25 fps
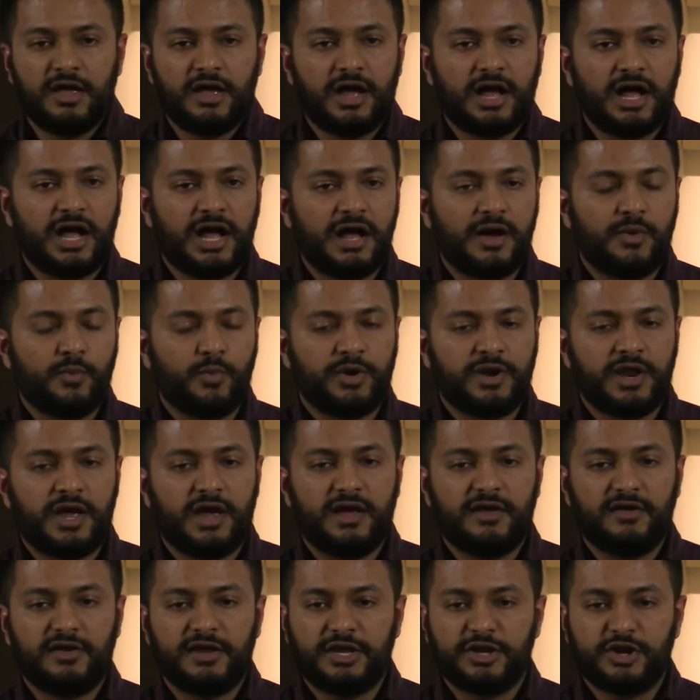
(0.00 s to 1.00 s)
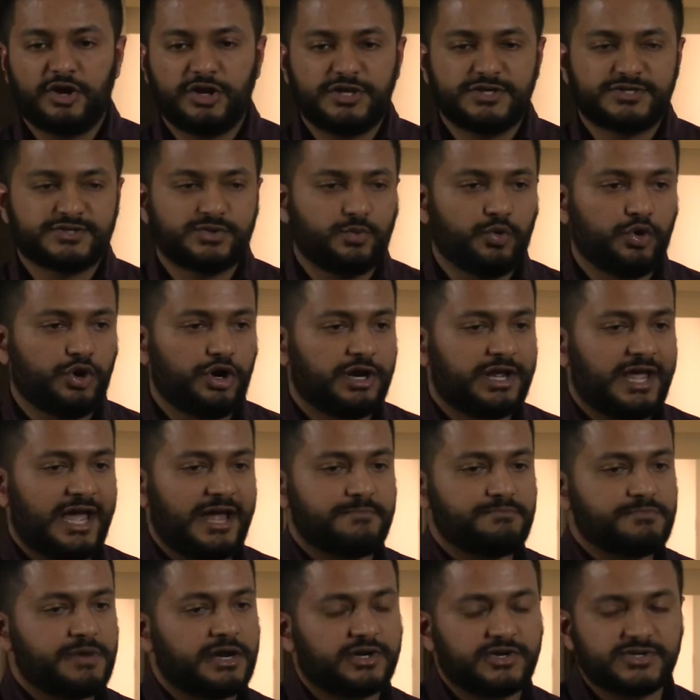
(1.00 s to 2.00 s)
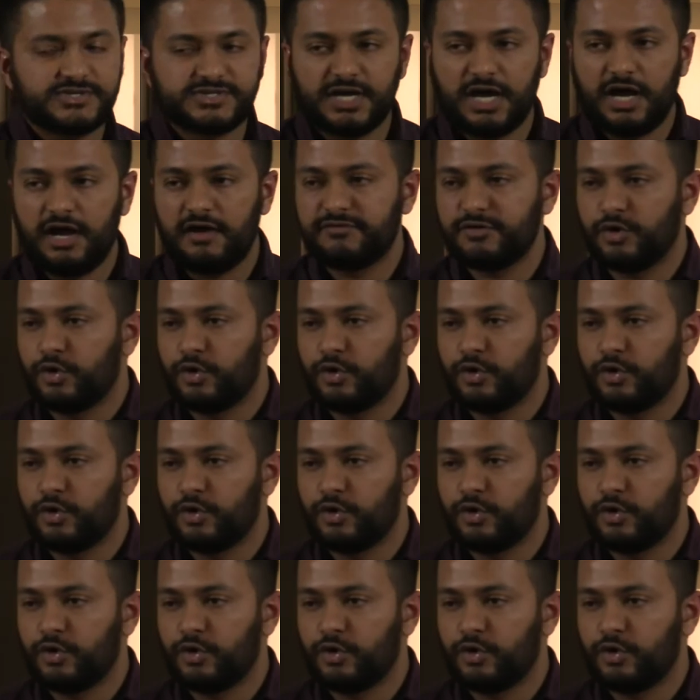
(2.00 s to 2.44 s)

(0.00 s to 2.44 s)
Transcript: uh, when I you know, used to work at Microsoft,